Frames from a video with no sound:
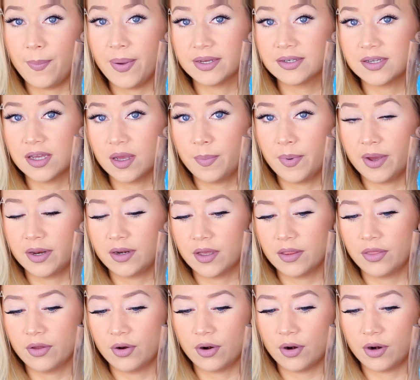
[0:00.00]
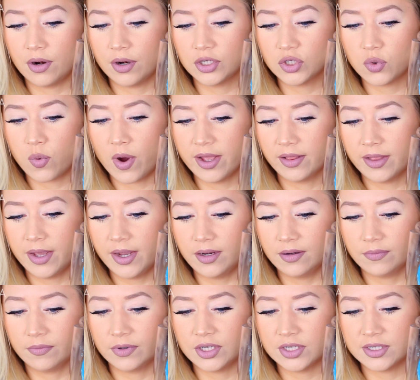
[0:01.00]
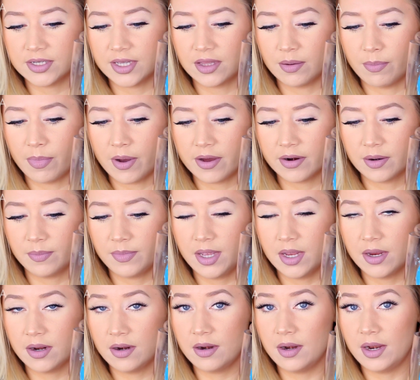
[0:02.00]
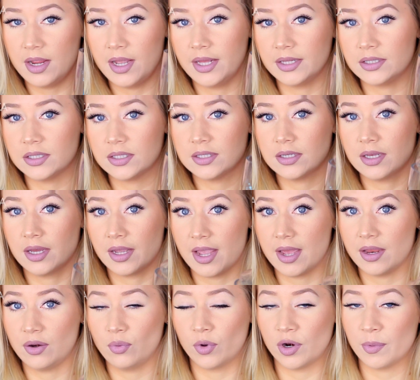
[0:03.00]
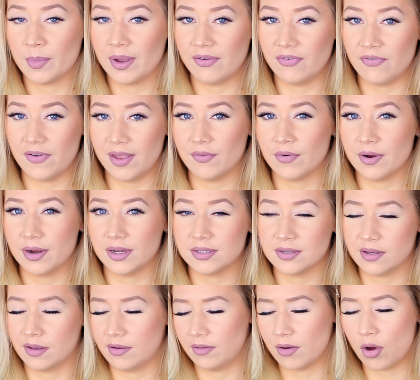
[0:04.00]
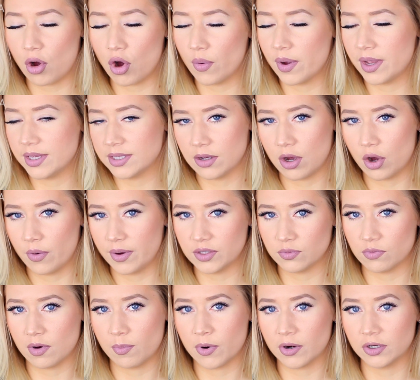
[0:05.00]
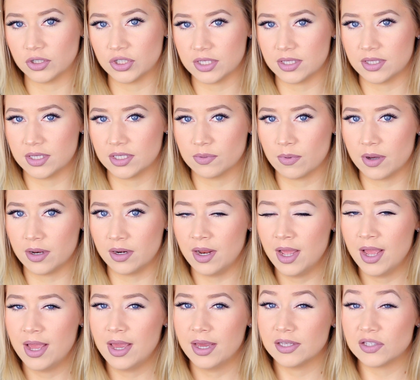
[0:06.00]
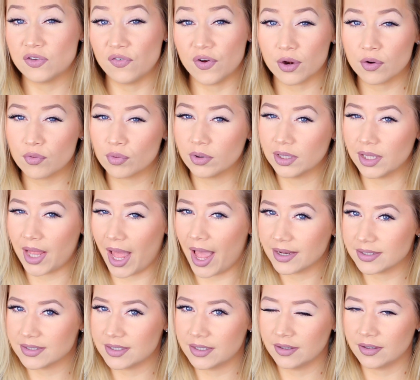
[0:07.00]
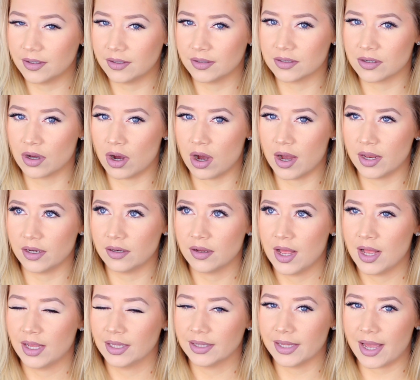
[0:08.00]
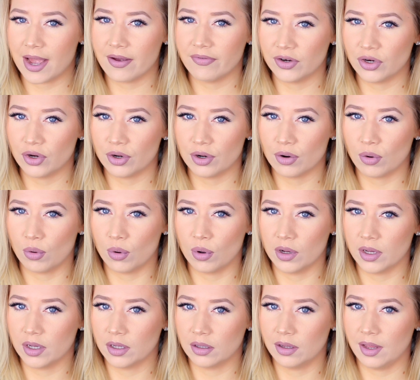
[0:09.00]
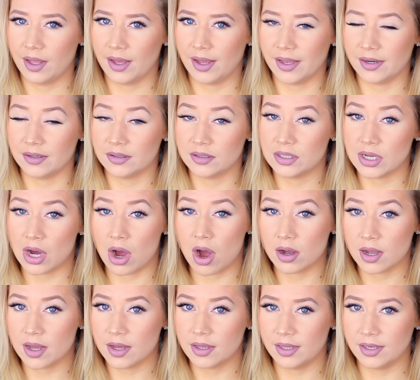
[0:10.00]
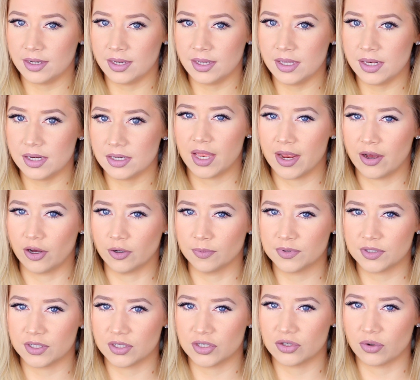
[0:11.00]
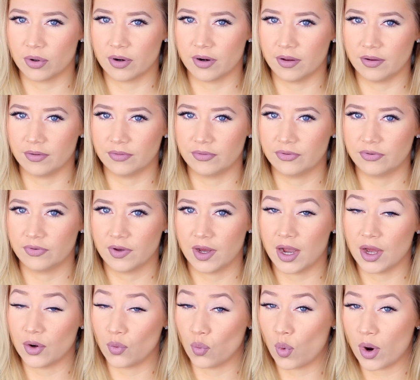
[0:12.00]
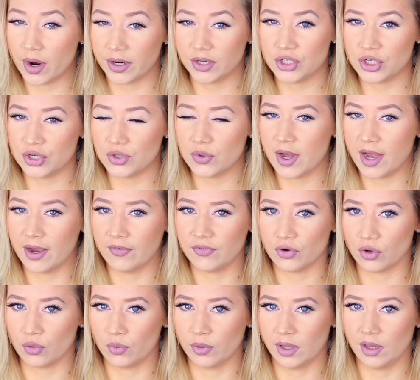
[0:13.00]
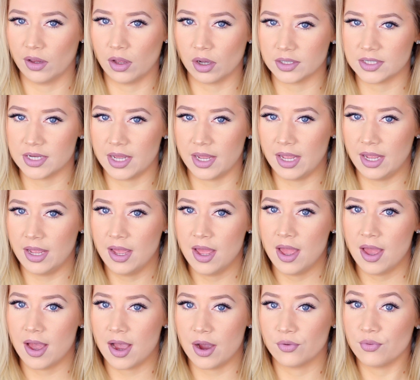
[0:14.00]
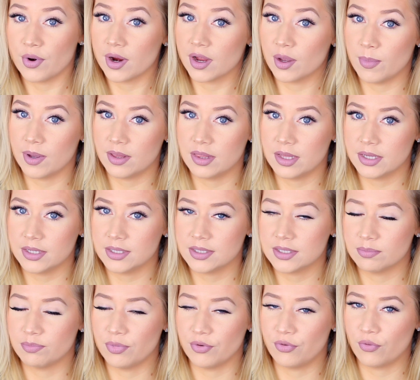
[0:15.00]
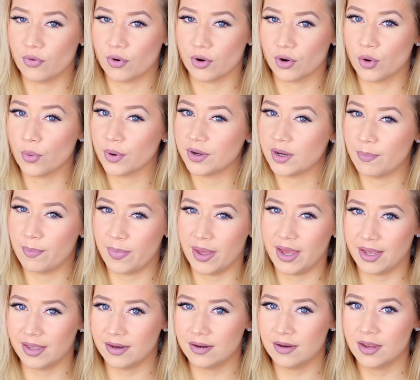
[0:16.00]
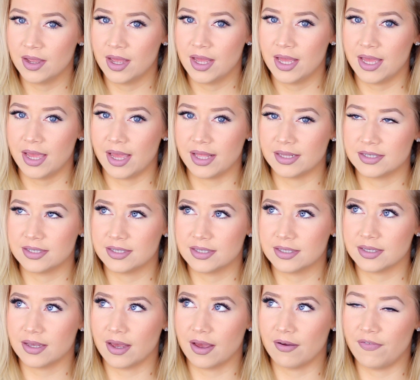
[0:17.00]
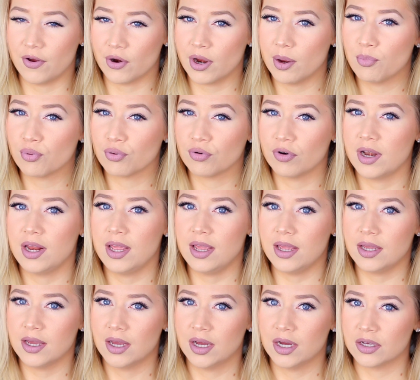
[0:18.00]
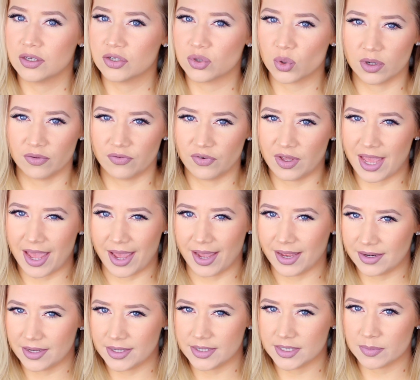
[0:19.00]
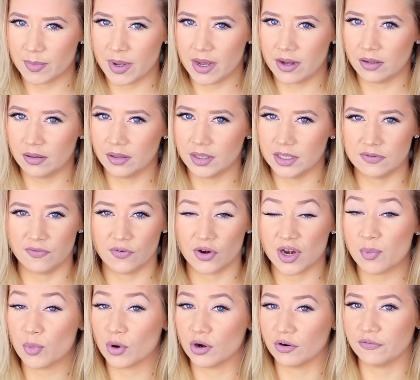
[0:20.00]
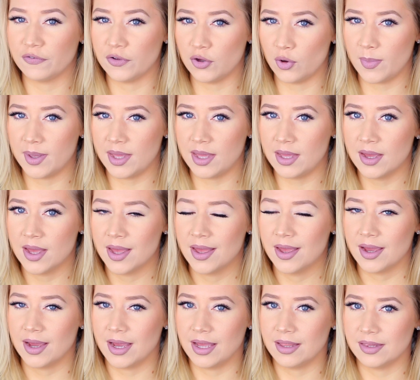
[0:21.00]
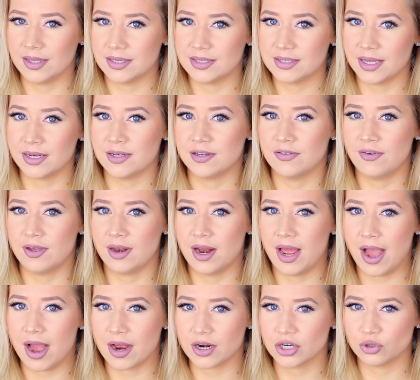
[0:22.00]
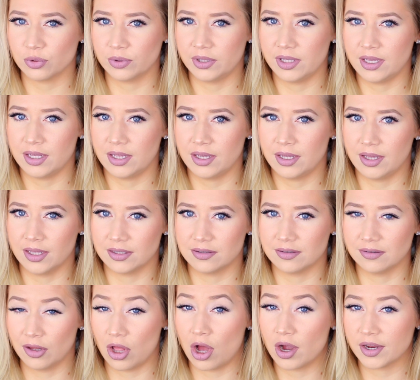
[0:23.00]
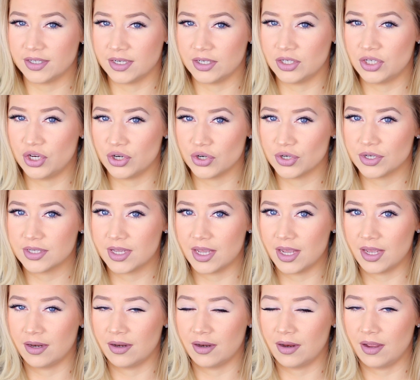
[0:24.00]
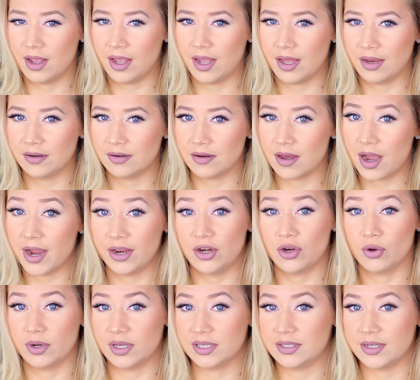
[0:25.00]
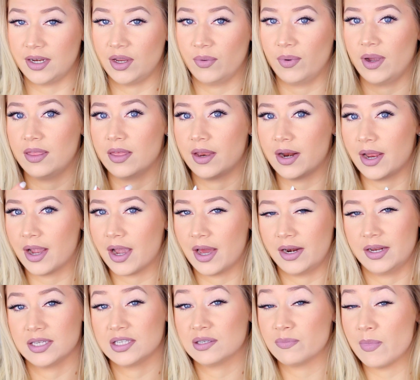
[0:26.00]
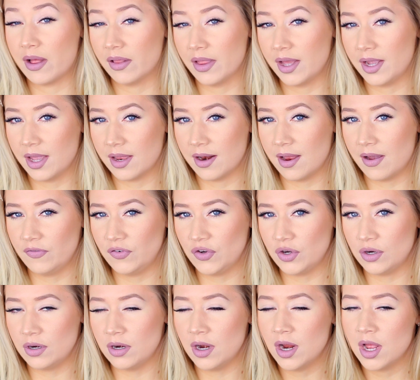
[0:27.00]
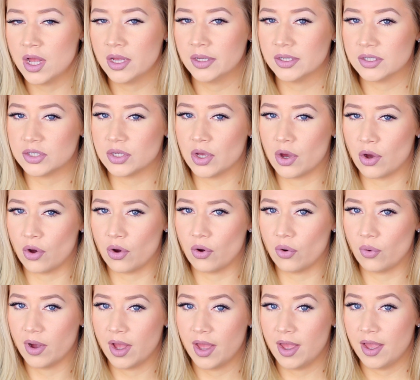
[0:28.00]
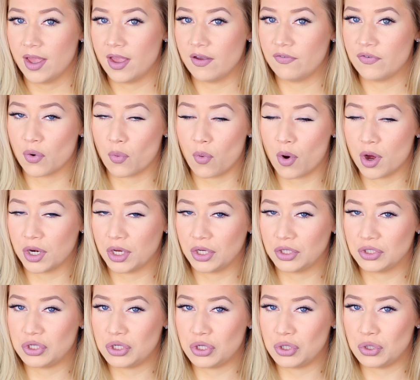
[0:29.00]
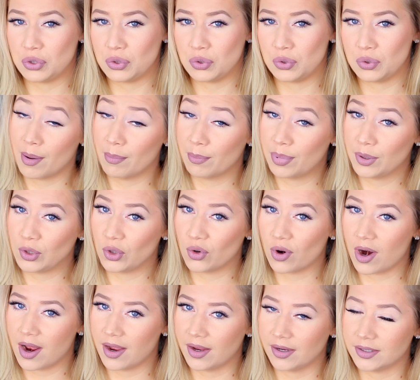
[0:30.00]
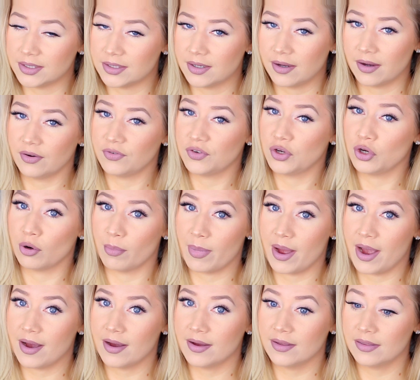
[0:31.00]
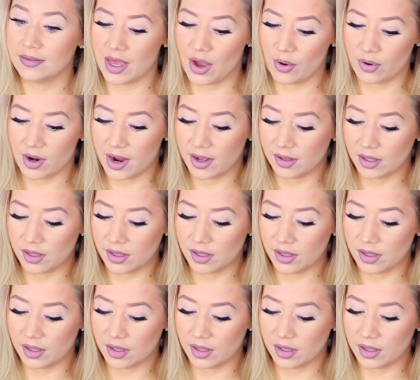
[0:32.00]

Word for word: I picked up another Twilight, which is at the bottom here. It's again one of my favorites. I always, always repurchase this one one. It's very relaxing. It's got lavender oil and tonka in it. It helps to sort of unwind you after a really long day. I would recommend this before going to bed. It's a very pretty sort of candy smell. It's very perfumy and the scent of it actually gets locked into your skin and I notice anyway that I kind of smell like it after so if you're wanting to bump and grind after your bath I would